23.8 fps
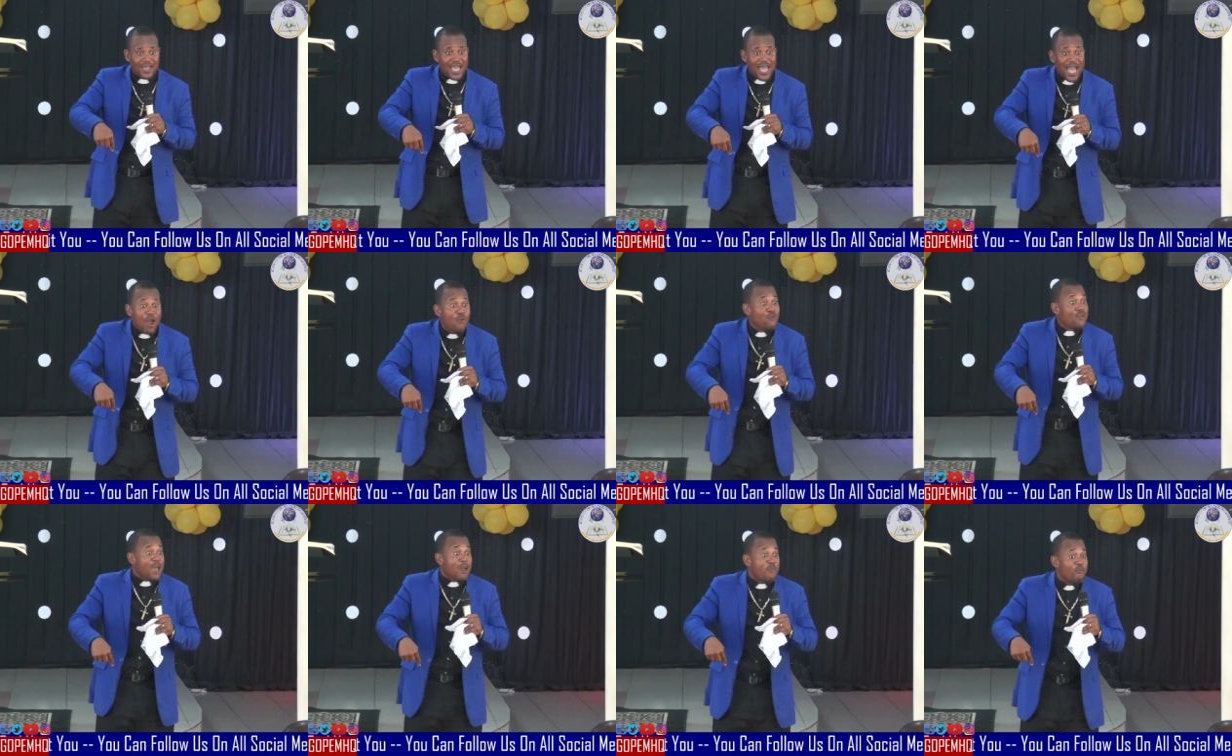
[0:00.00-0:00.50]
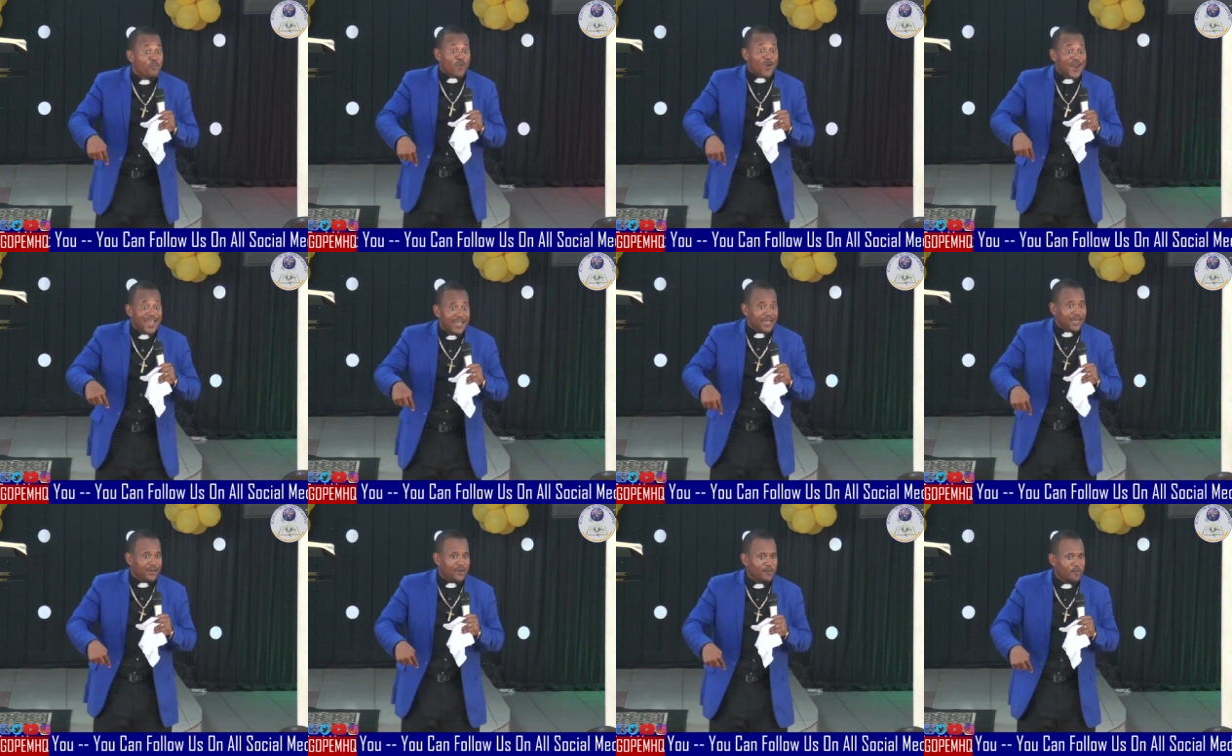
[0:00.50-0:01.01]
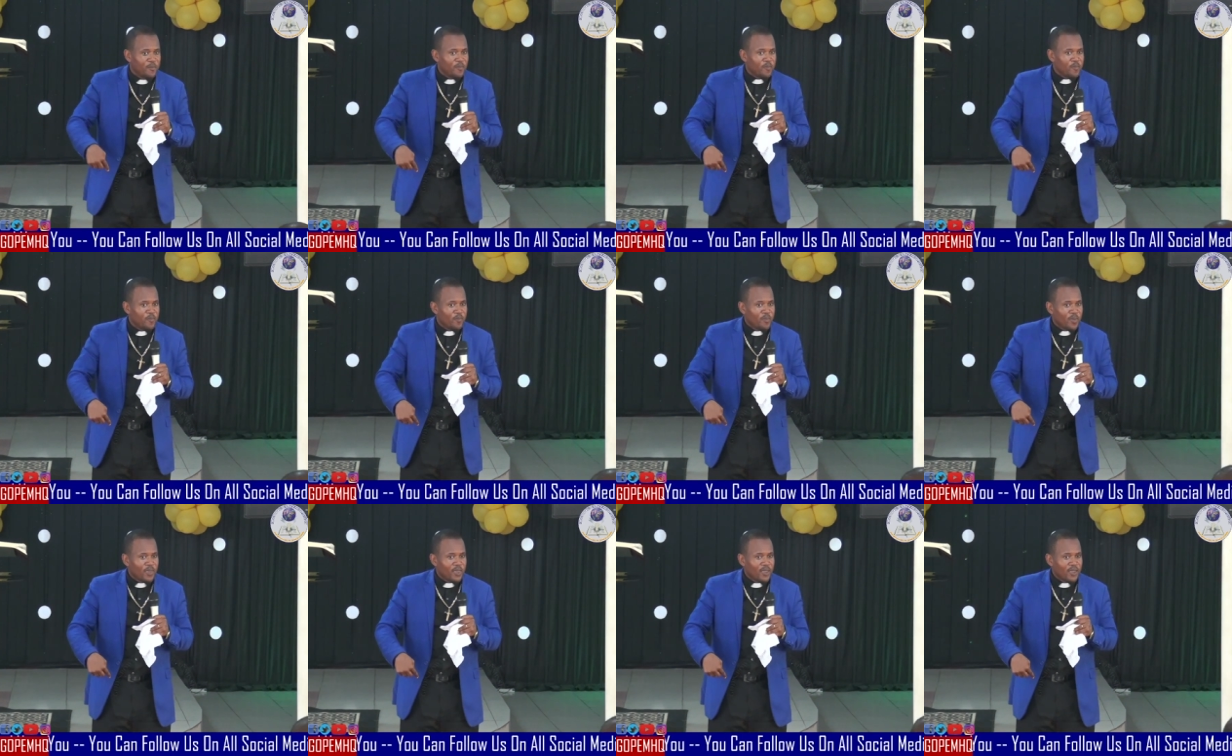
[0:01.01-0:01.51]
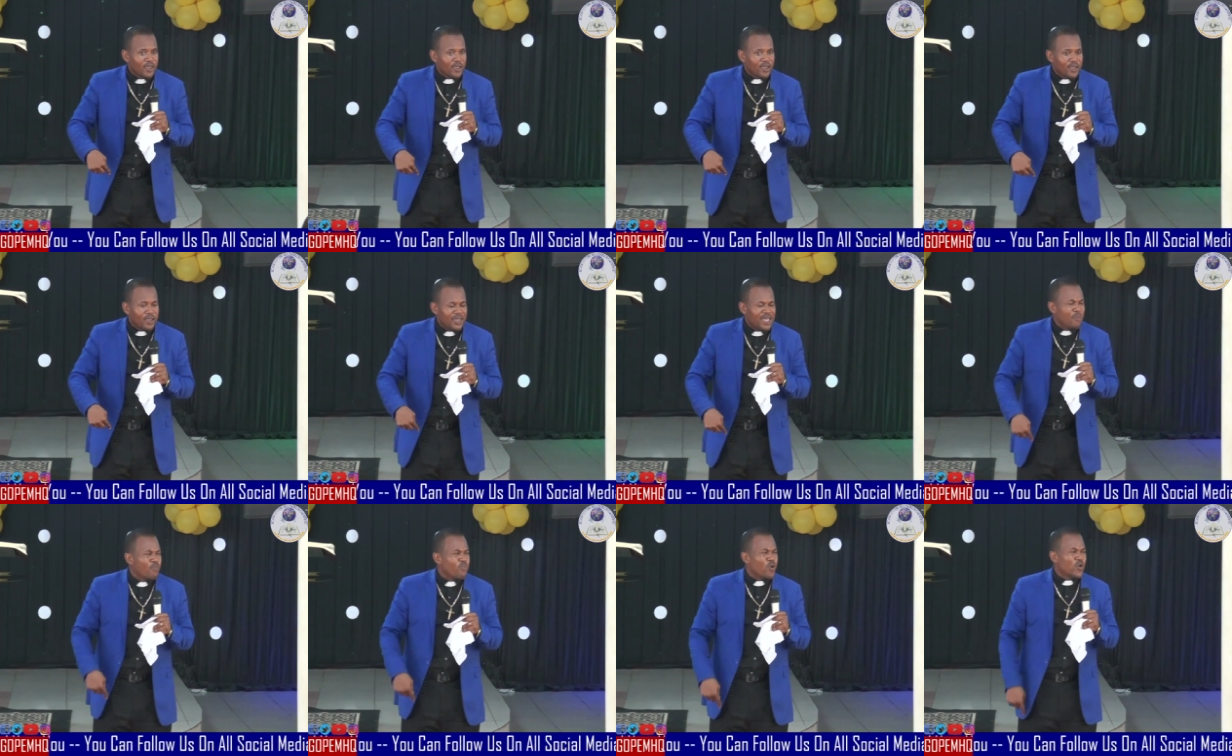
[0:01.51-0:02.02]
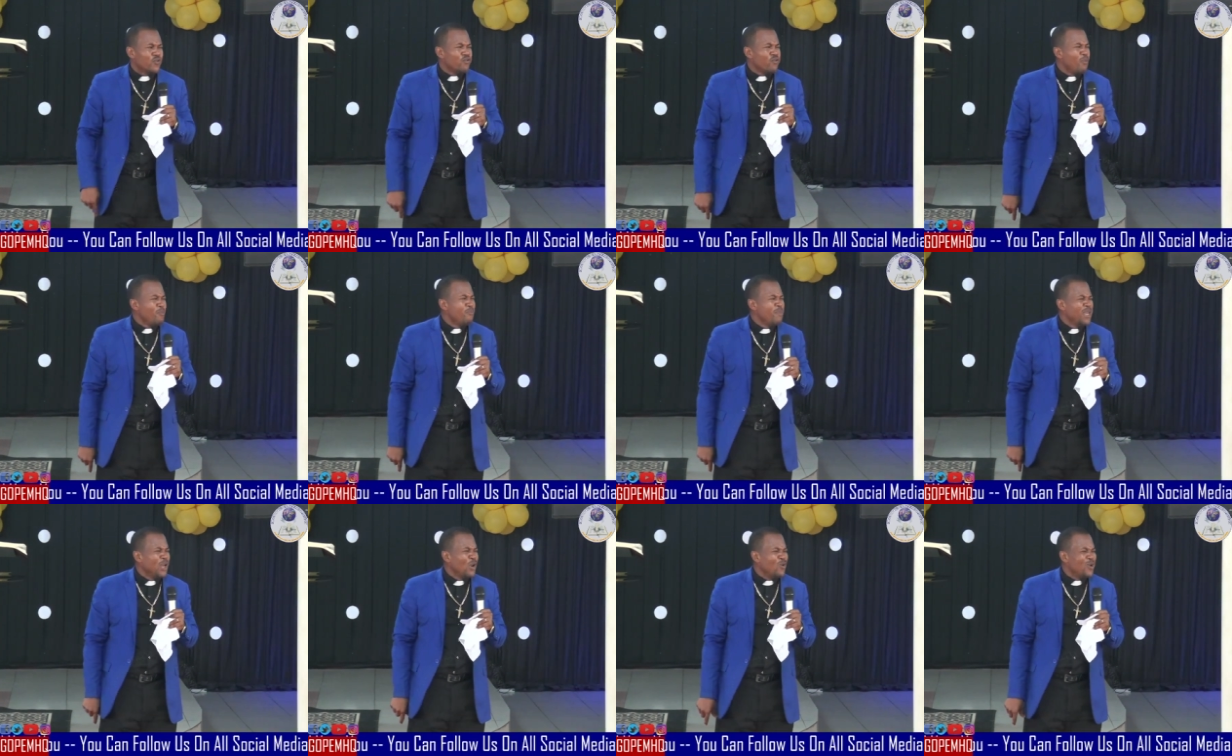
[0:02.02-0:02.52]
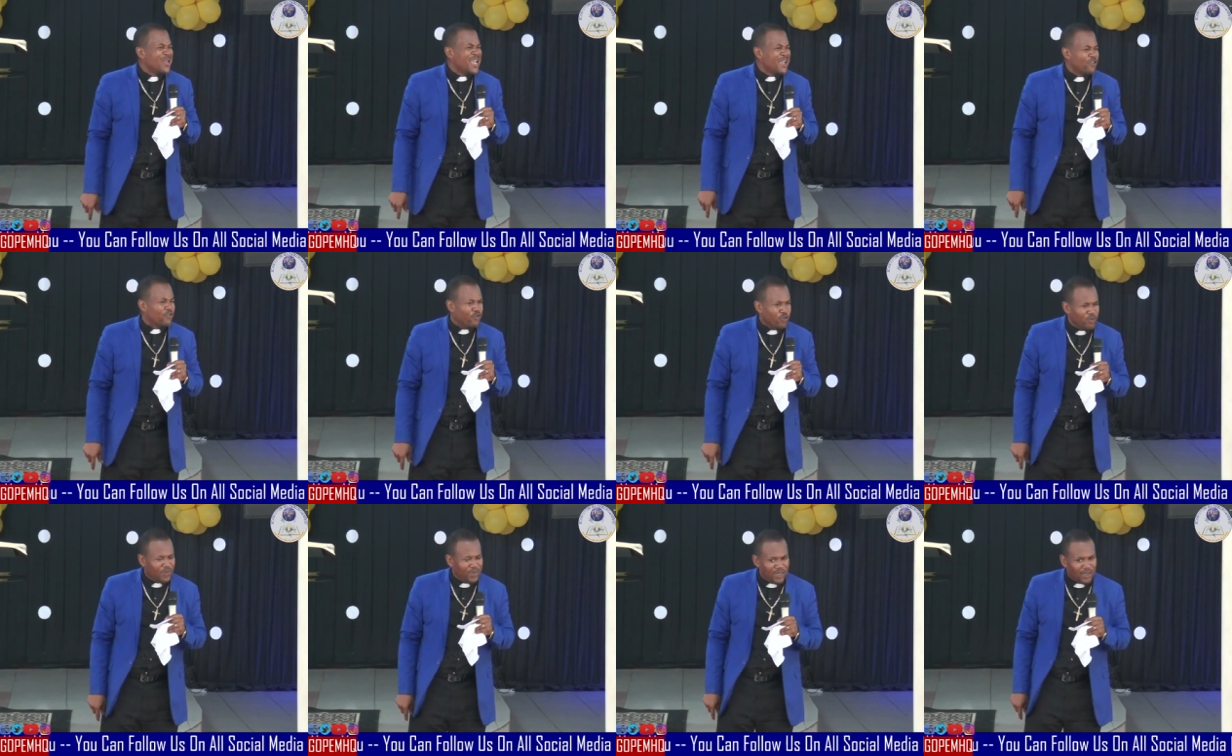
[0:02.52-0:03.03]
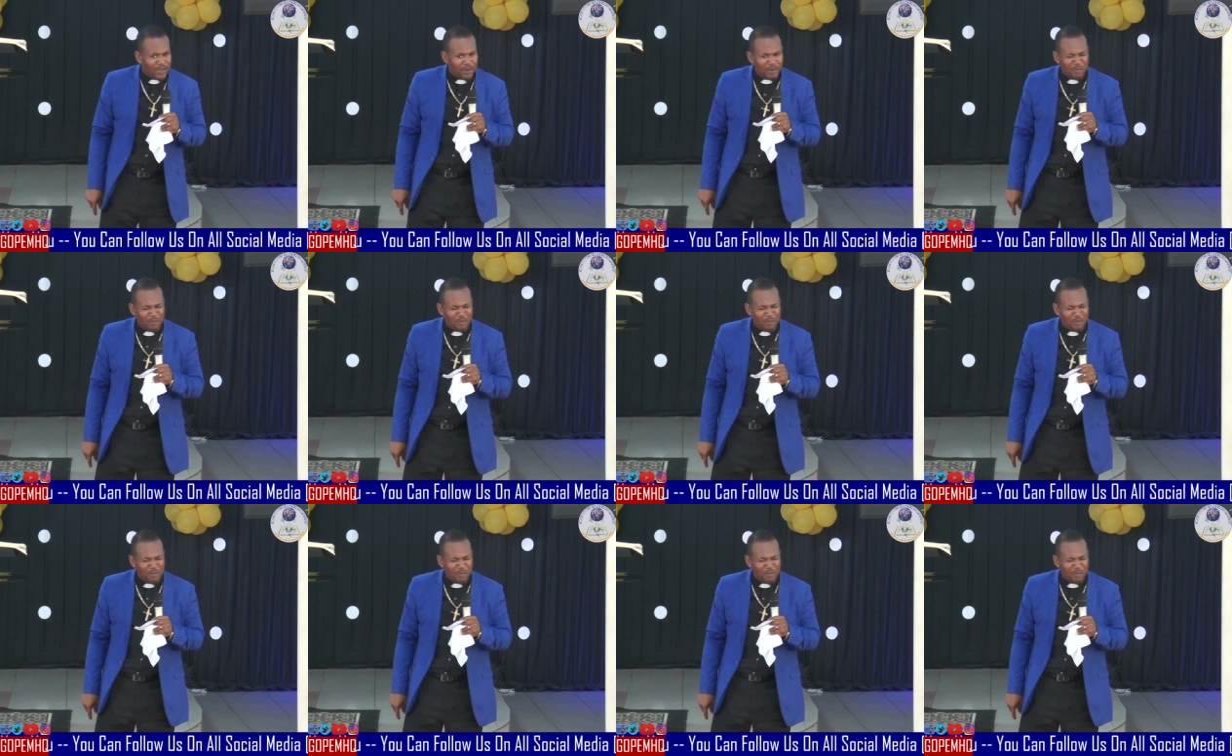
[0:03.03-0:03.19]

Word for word: and we are praying, they brought one millionaire to me.